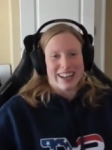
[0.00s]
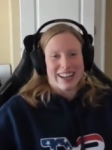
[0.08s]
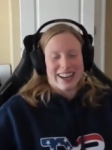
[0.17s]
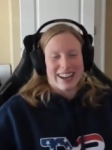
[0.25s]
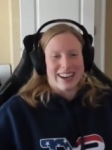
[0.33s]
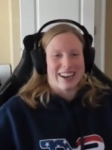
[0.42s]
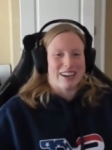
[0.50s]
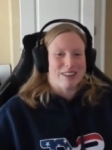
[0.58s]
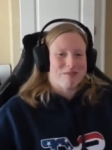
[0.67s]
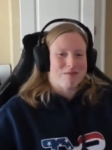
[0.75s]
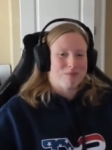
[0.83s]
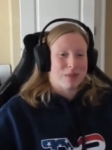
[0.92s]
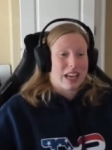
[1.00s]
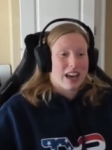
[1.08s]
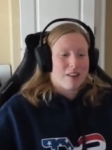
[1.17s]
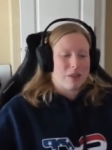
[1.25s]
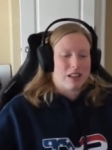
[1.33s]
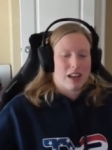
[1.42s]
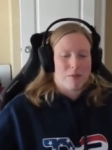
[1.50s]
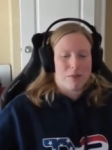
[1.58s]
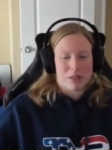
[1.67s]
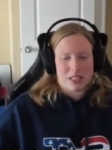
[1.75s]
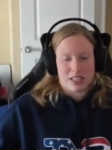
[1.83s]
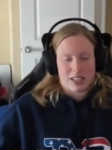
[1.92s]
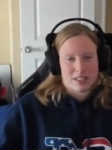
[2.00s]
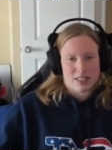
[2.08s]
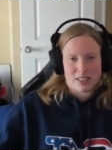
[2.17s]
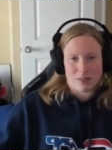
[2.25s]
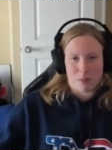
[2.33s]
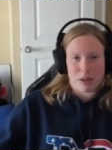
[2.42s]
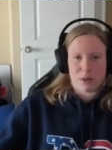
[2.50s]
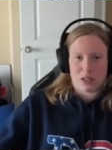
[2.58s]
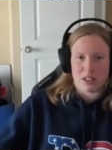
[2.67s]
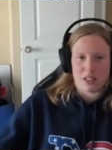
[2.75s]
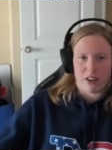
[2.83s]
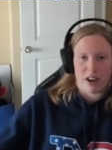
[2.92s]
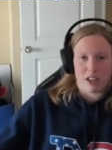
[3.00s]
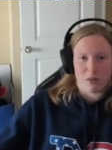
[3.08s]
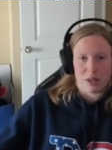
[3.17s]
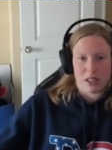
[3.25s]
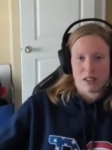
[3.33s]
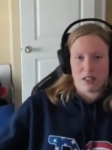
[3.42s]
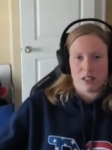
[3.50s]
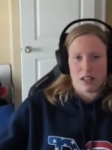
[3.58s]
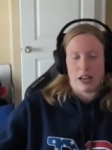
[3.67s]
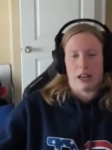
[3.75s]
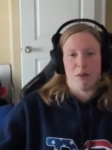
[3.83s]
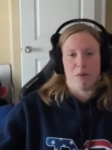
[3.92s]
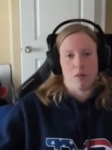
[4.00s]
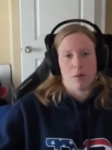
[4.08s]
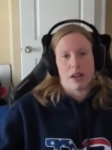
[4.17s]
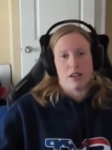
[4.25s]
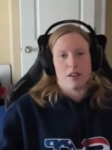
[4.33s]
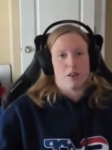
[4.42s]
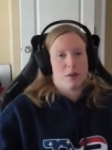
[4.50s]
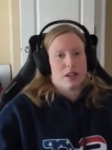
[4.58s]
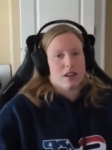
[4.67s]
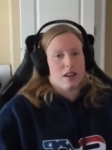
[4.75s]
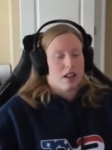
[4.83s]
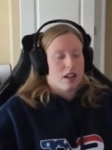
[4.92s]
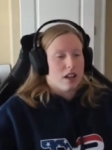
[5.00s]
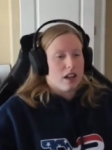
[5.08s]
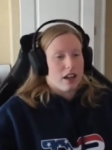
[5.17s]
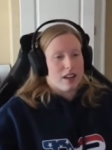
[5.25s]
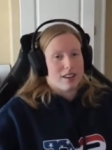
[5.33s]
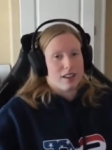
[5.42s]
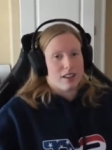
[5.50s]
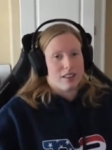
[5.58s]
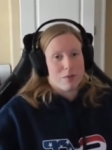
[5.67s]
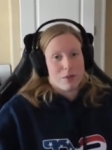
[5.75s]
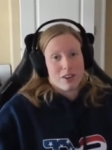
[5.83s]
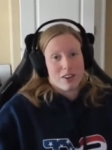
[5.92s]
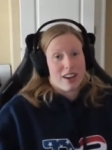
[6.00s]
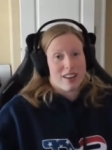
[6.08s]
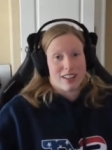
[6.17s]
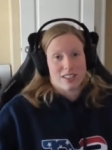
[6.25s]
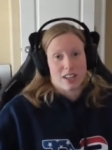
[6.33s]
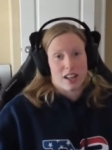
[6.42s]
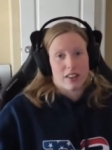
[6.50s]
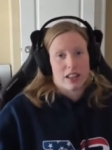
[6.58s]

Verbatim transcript: um, but yeah, I've been I've been with TYR since pretty much since I graduated um, from IU, and uh, they've been great. That's all.